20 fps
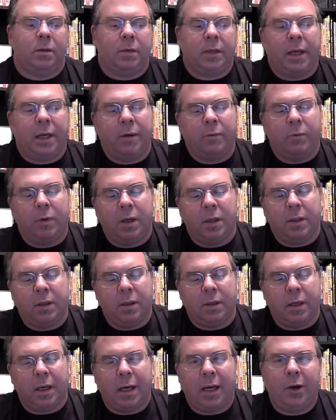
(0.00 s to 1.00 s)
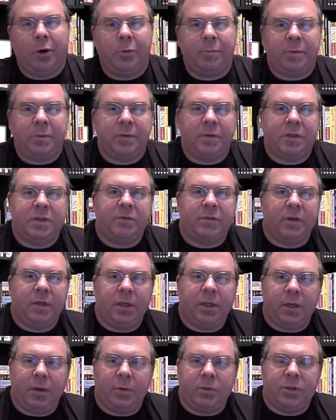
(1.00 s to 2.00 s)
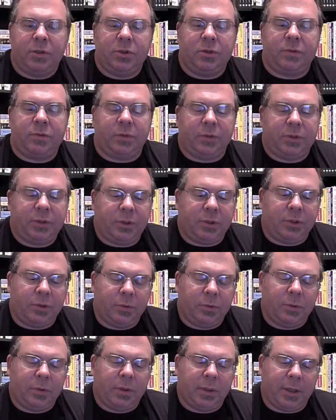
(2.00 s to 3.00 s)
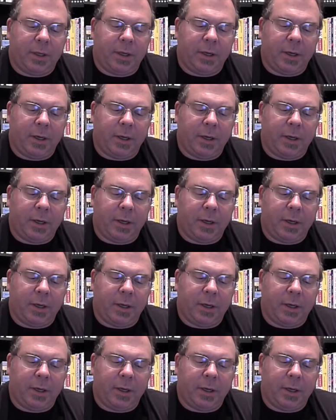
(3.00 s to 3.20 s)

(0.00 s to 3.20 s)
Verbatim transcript: Okay, well, I hope that this video is useful to you.